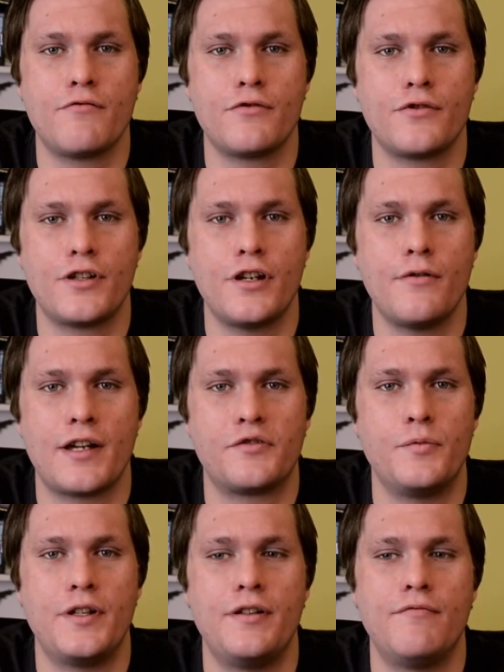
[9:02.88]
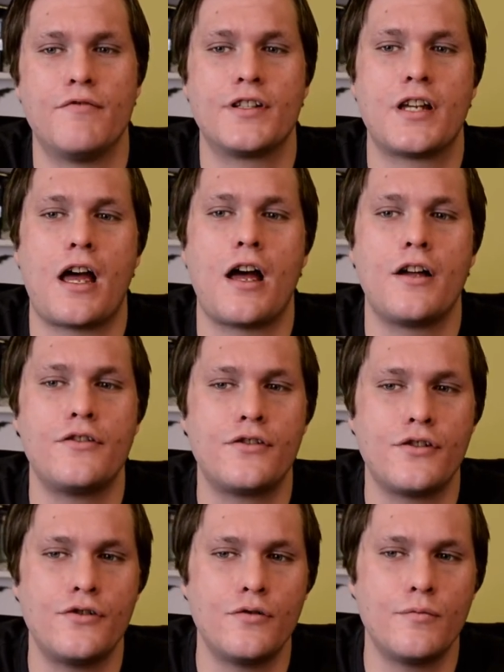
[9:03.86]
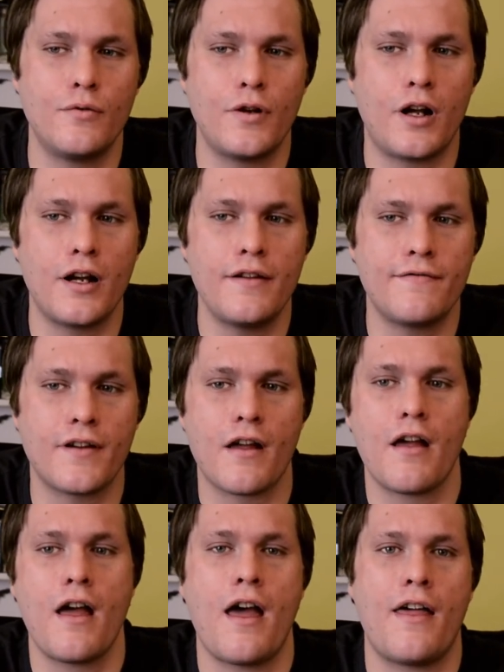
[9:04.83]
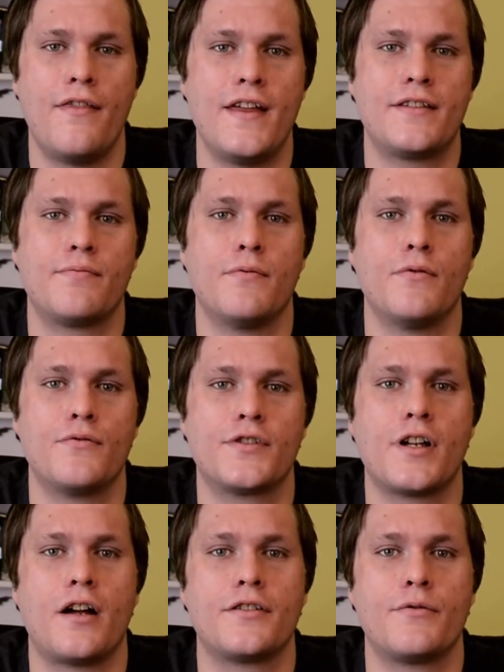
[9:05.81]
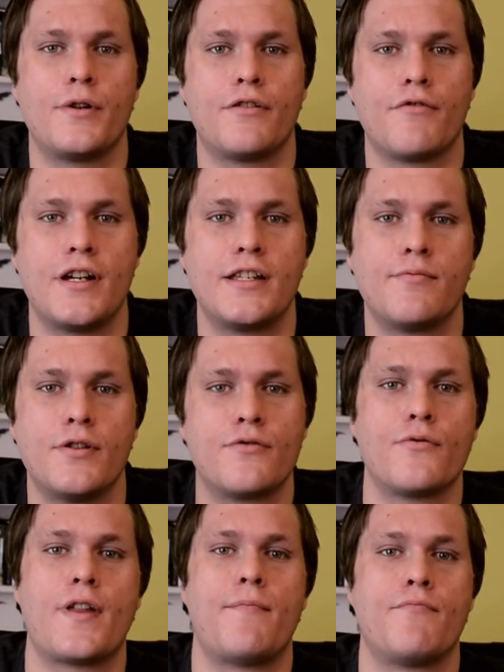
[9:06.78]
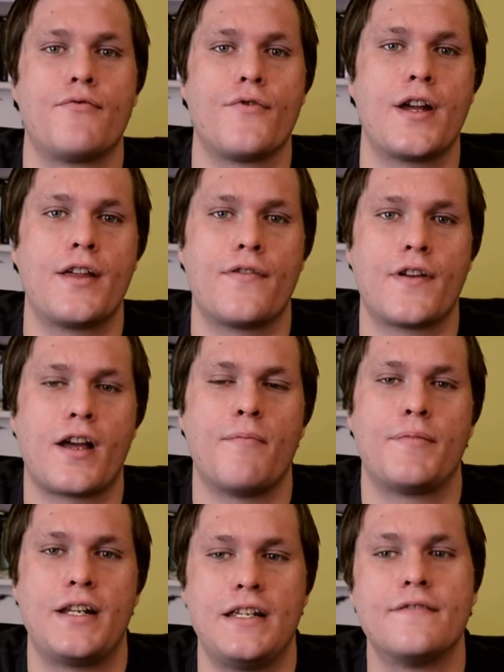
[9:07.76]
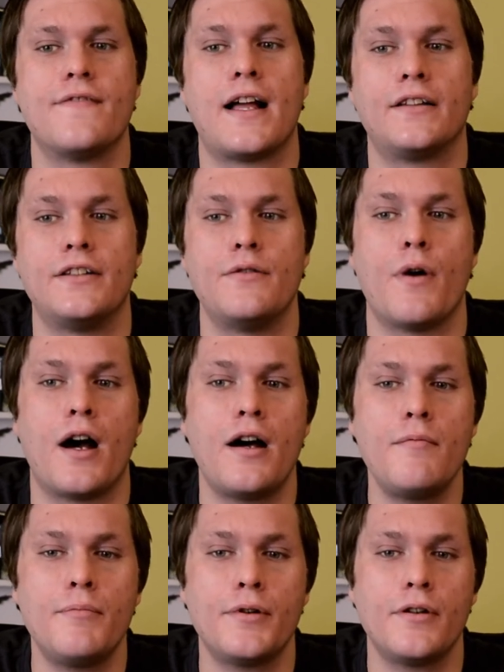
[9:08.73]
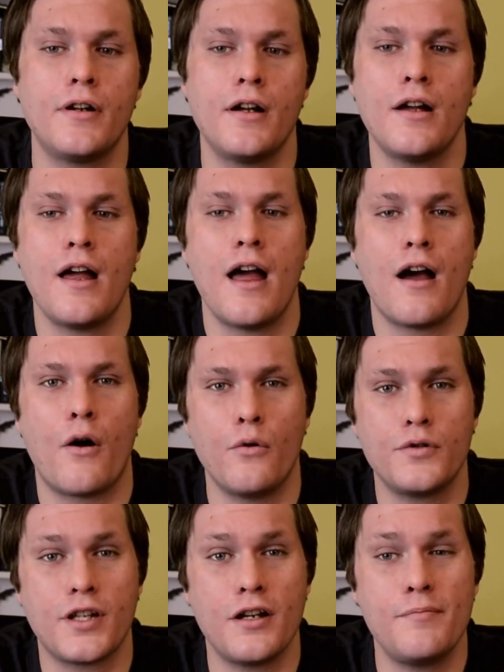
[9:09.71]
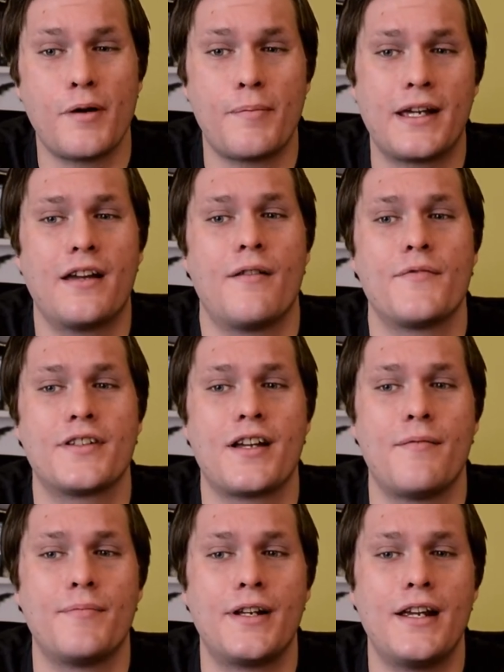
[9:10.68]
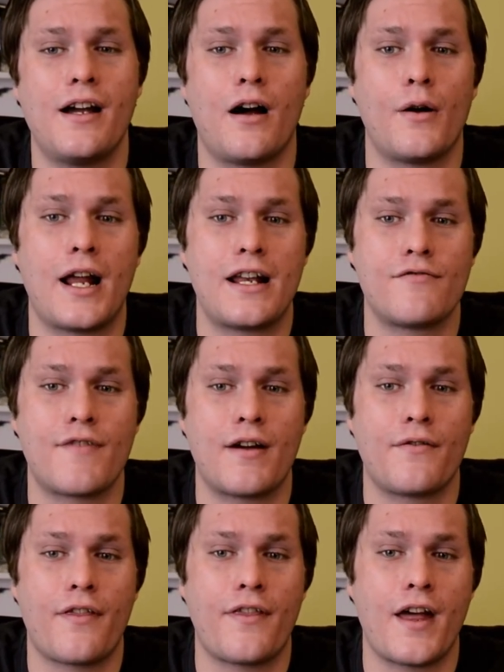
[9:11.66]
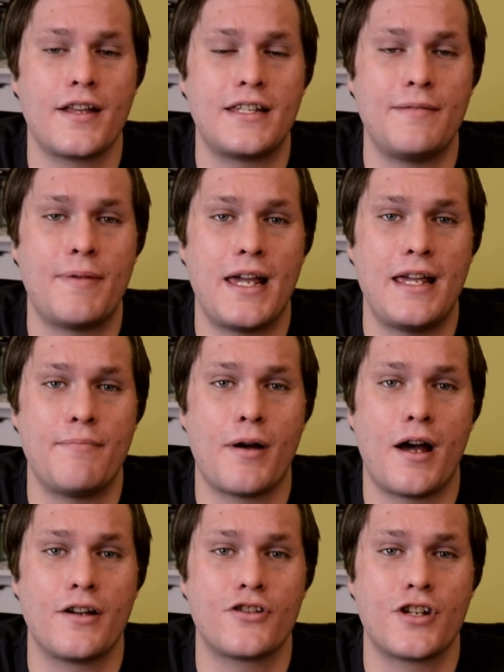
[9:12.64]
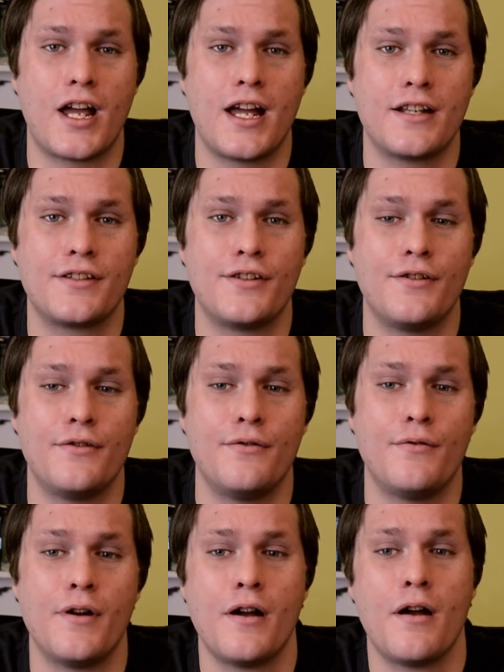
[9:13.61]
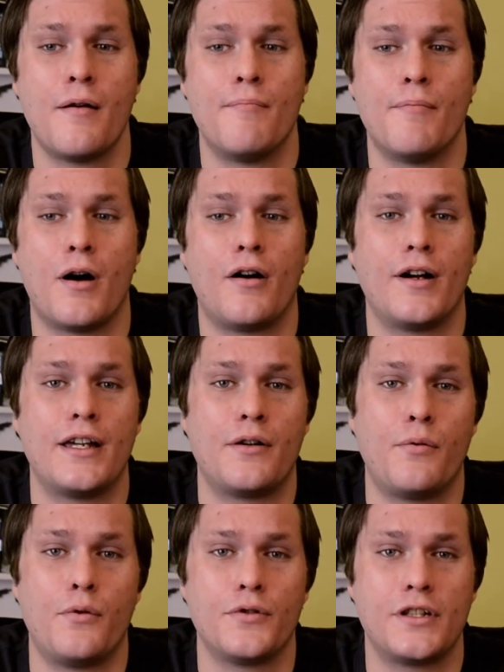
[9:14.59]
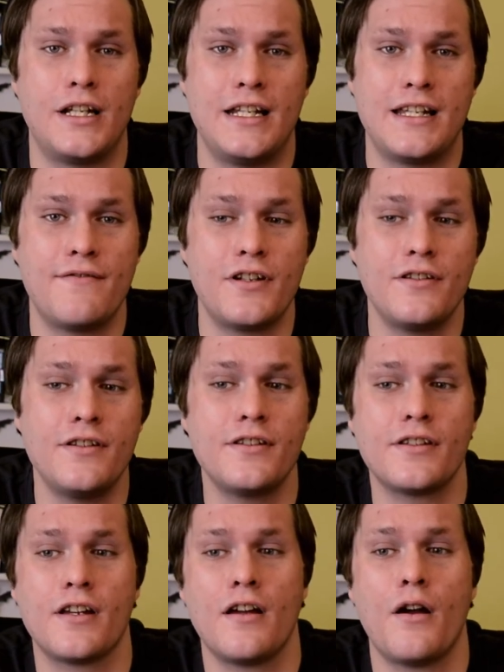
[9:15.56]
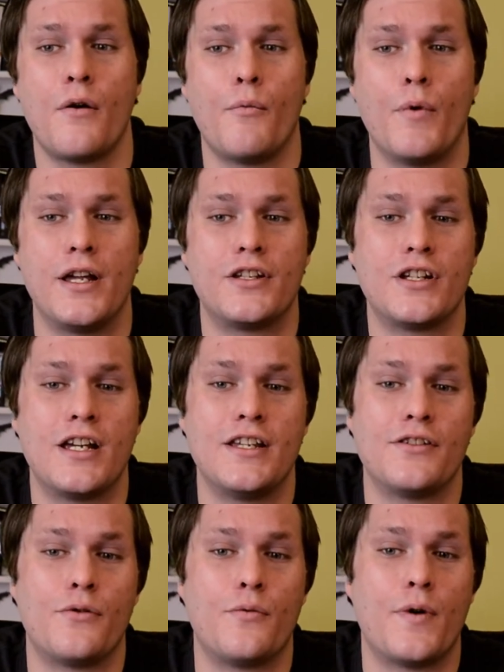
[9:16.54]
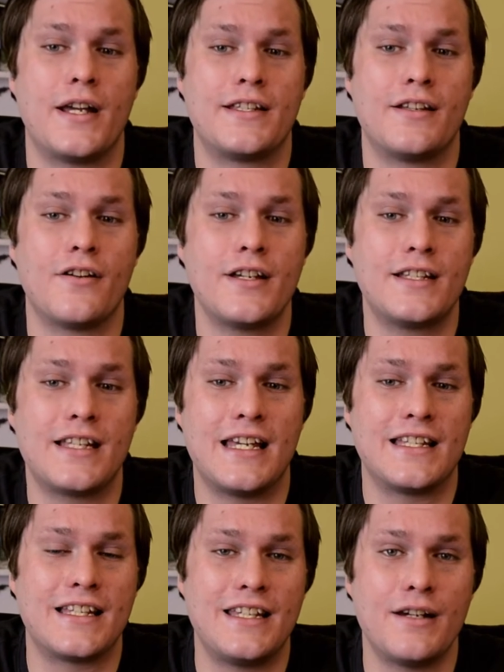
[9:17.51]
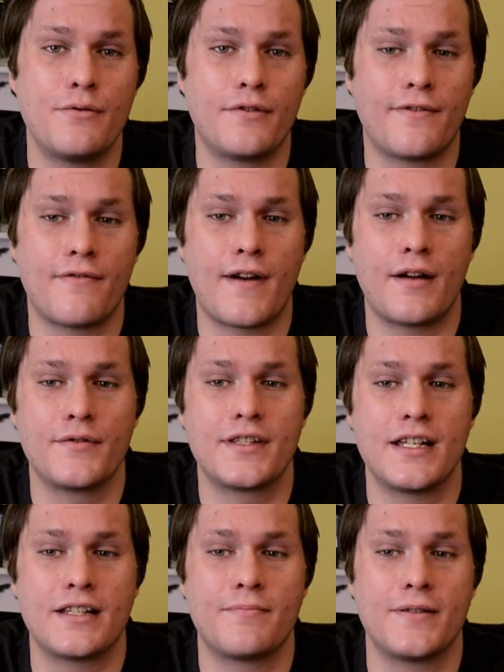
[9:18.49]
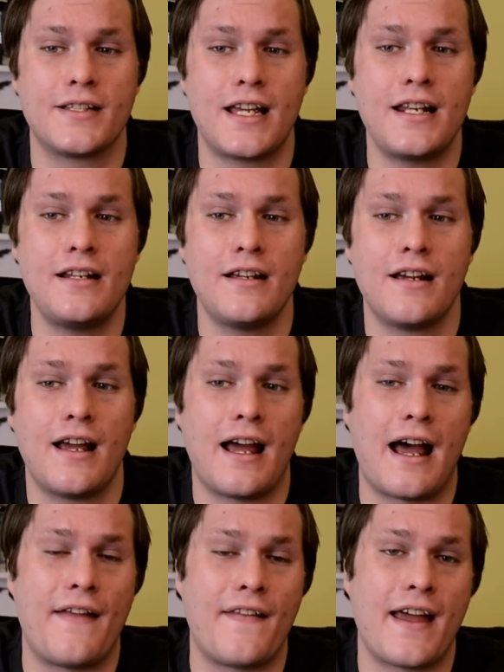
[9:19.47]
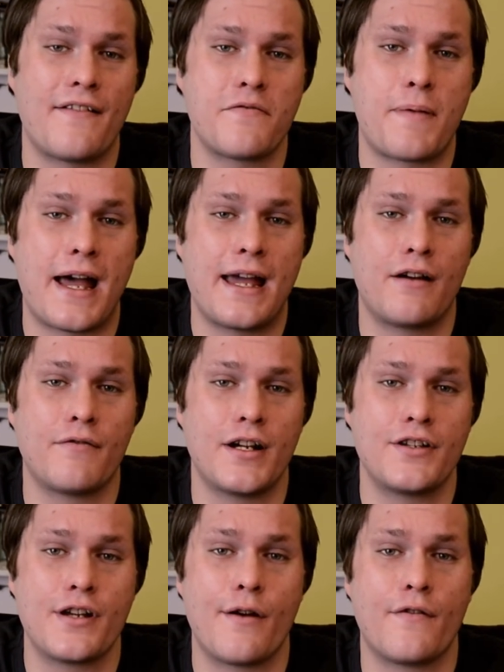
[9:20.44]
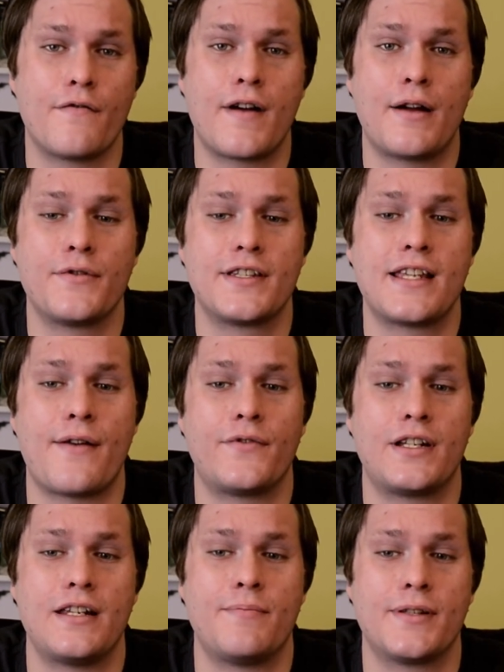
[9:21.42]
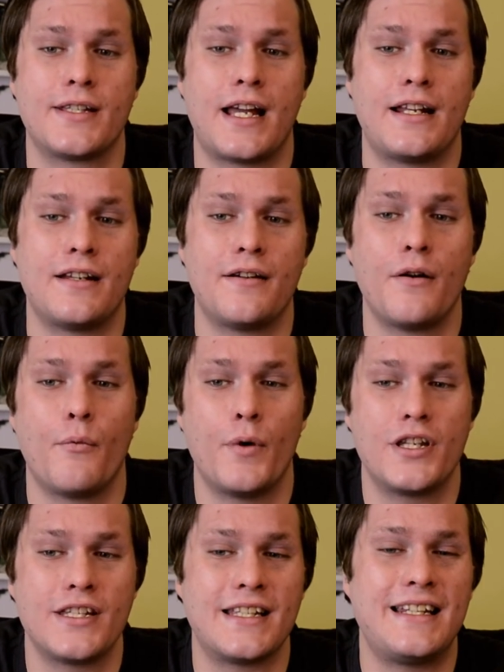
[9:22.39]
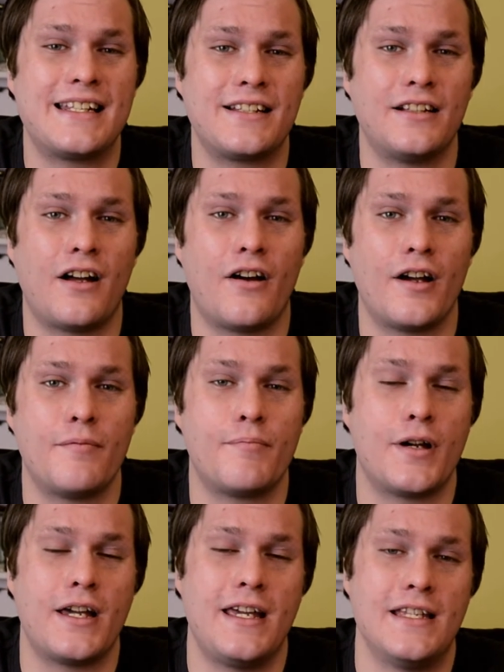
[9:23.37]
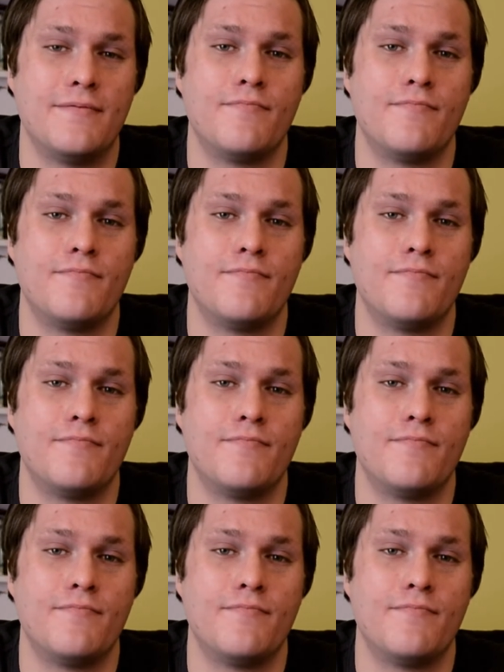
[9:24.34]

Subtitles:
or two, as we return to normal life, this will start to increase, which will then bring the company's value up. Also, by picking up this company, I'll add around 30p per share to my quarterly dividends, which is always nice. It's a yield of around 6%, and they have a payout ratio of around 70%. Which is a little high, but it